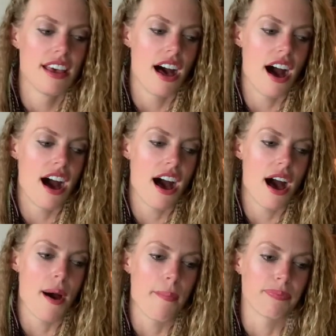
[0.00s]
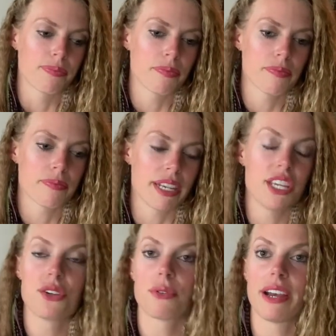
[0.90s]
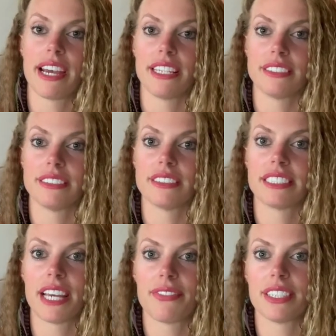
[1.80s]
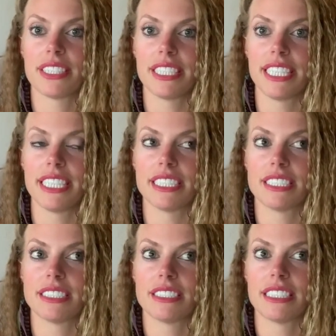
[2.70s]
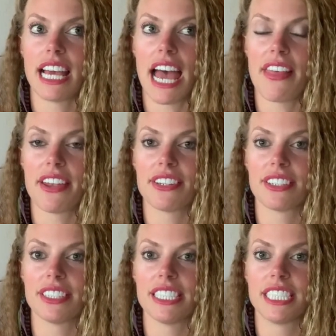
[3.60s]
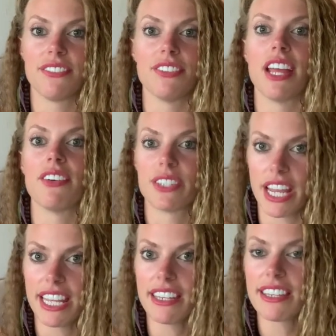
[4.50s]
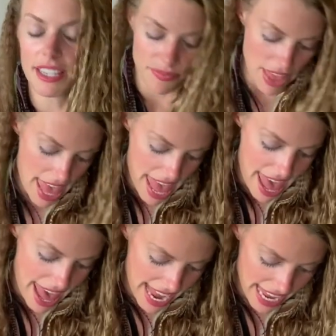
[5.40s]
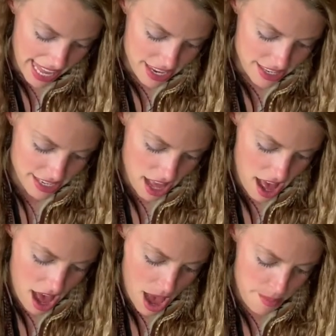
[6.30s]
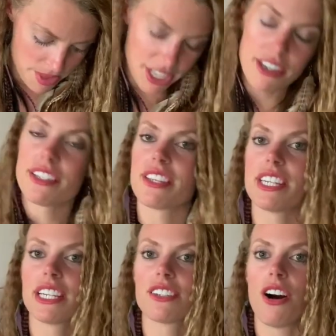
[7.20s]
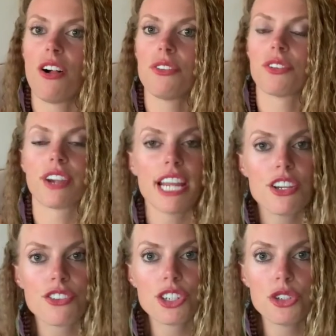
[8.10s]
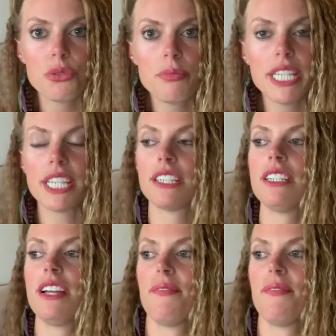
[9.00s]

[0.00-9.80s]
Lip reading: But either way, definitely add that to your list if you've never done it. And there's a thing called the Rage Room here